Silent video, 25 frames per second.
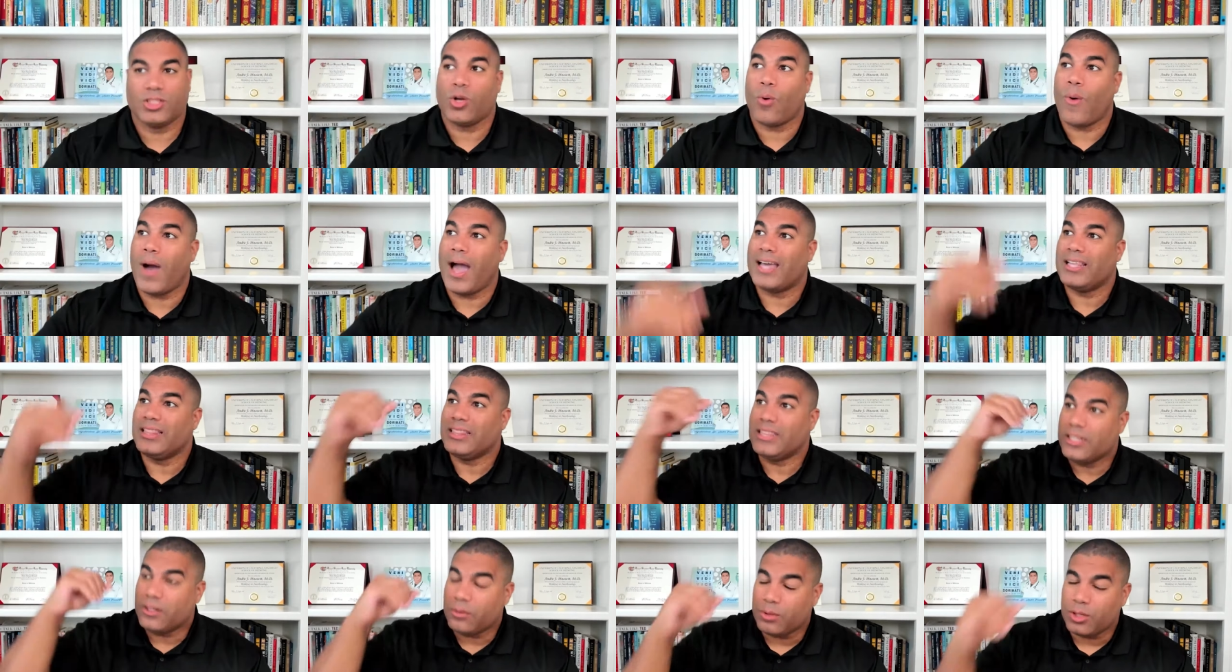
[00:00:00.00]
And so
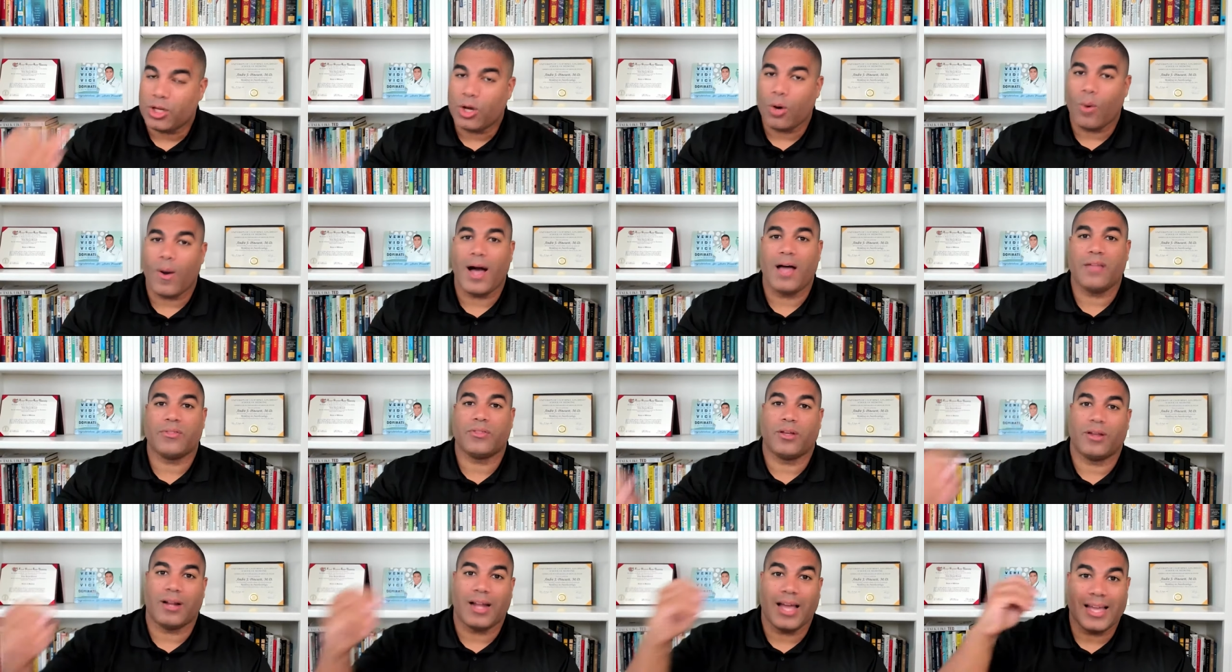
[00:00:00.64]
I literally go
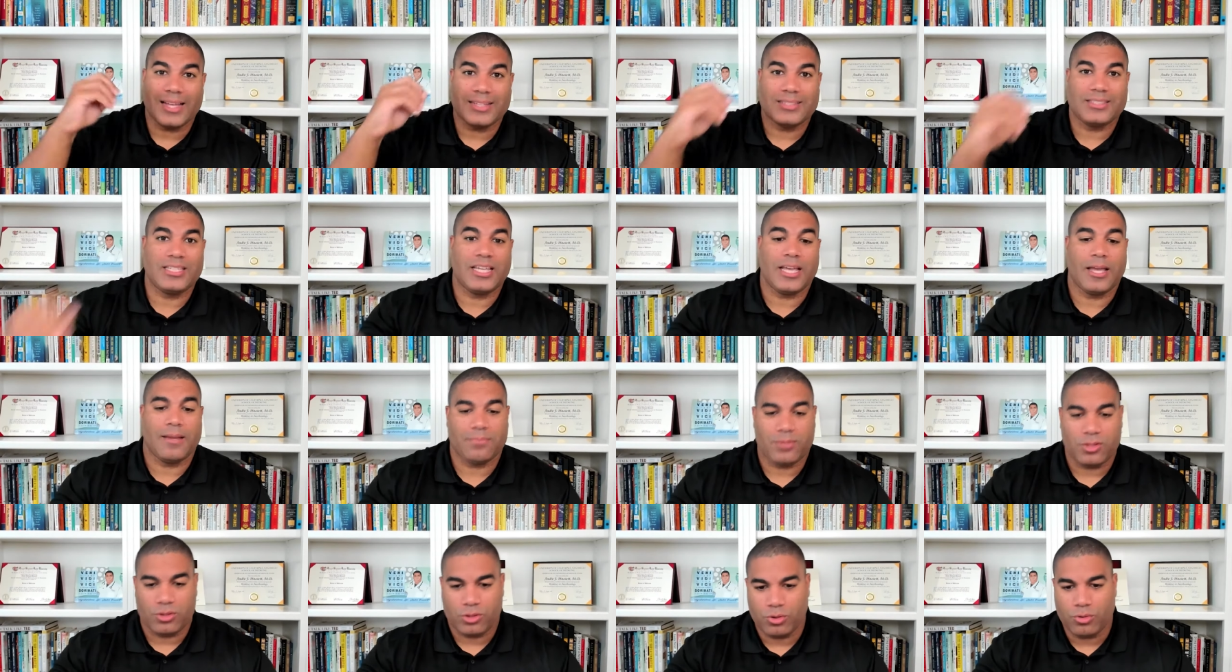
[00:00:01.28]
out there and I
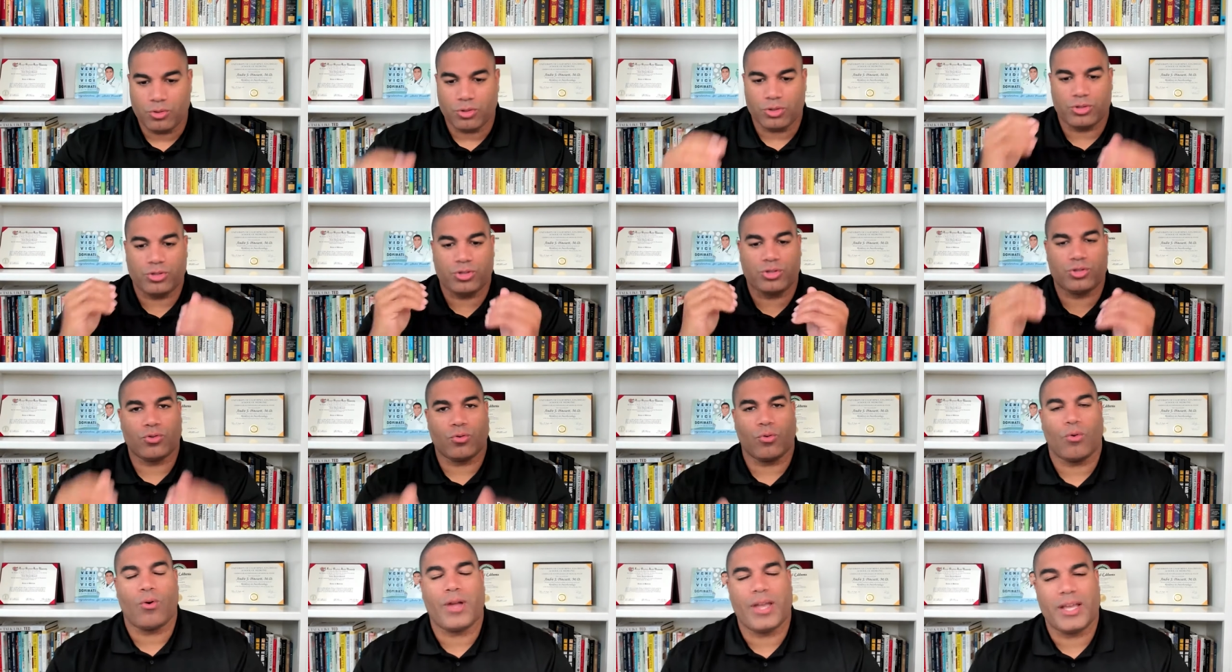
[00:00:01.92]
attempt to
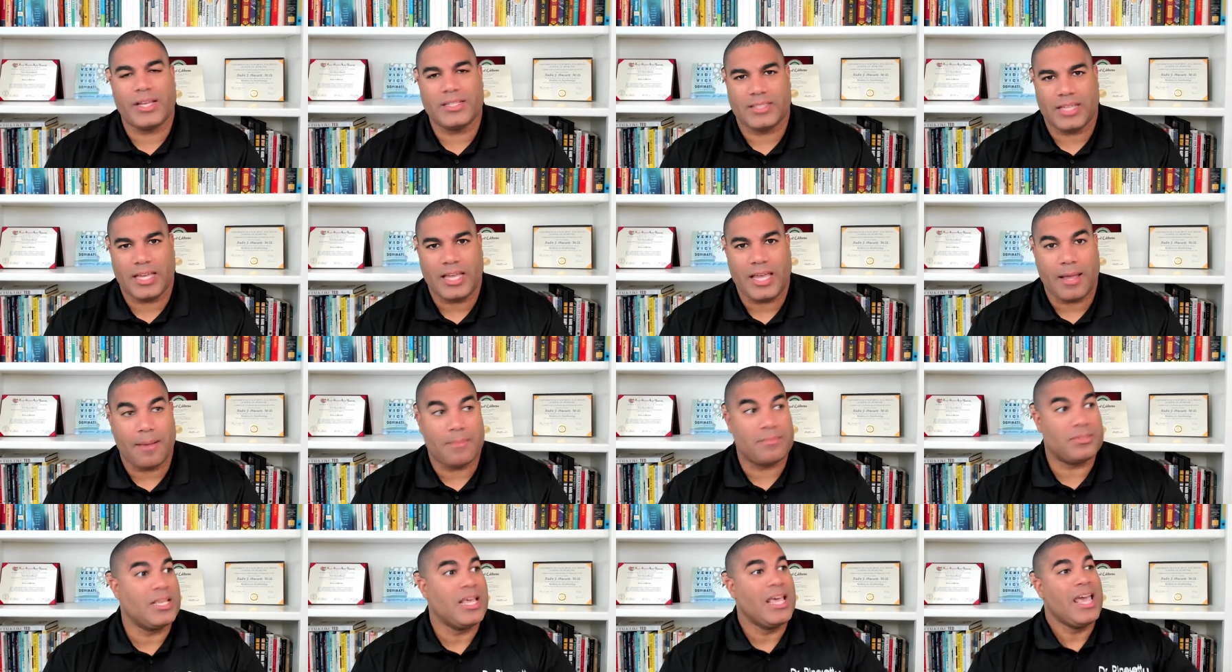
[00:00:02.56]
destroy
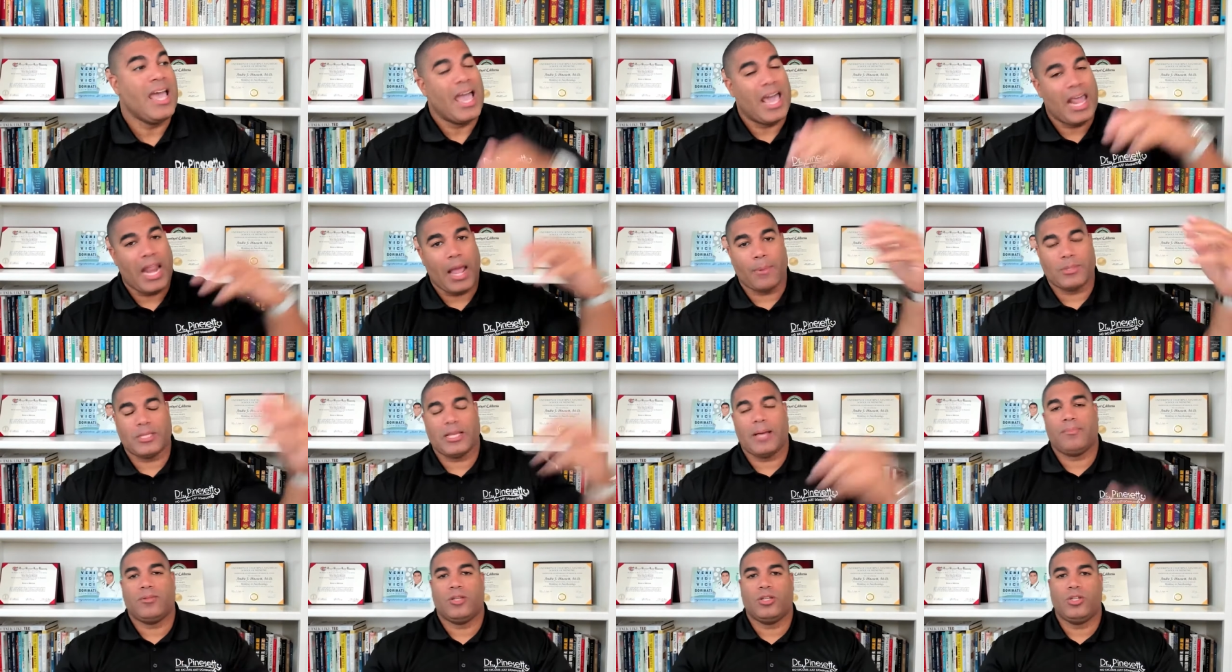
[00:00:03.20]
exams, and
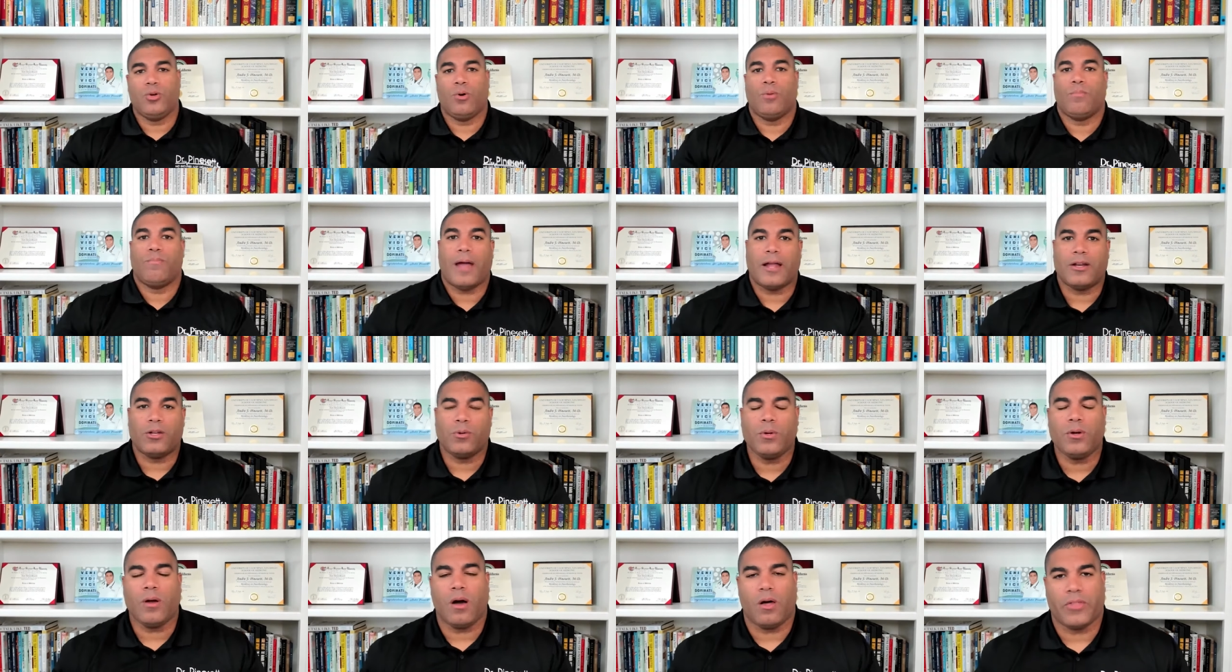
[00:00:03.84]
I was able to do it
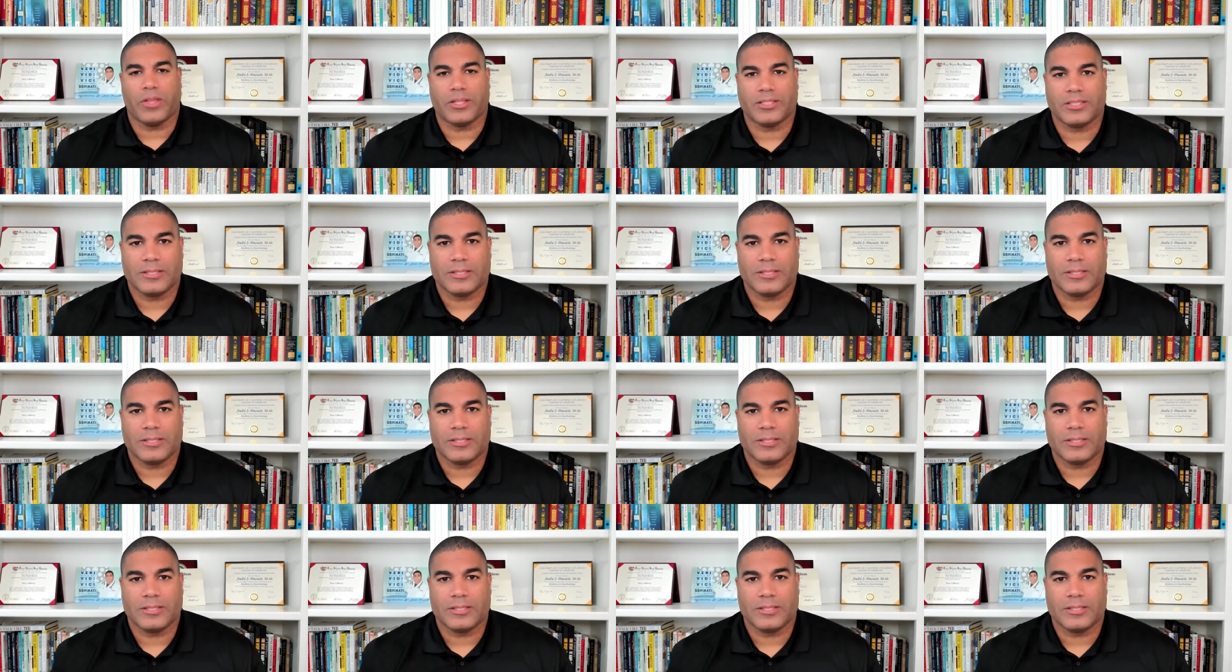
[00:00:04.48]
by doing all